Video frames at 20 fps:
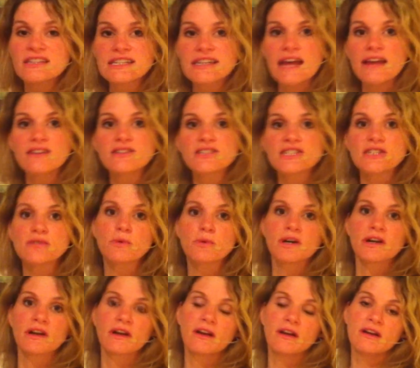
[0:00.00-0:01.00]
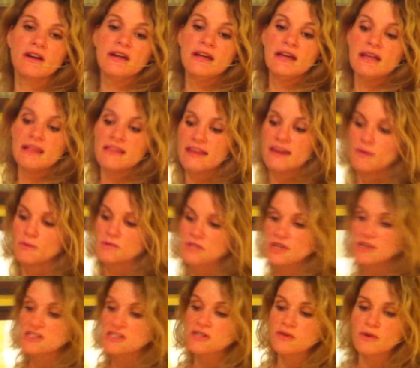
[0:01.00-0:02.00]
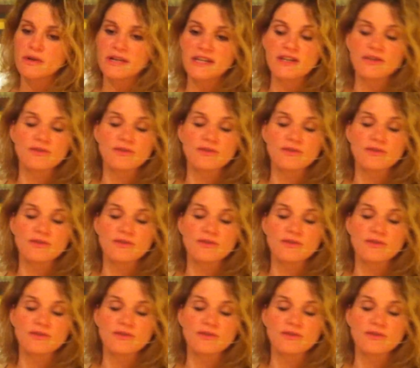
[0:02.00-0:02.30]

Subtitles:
this energy work that was also a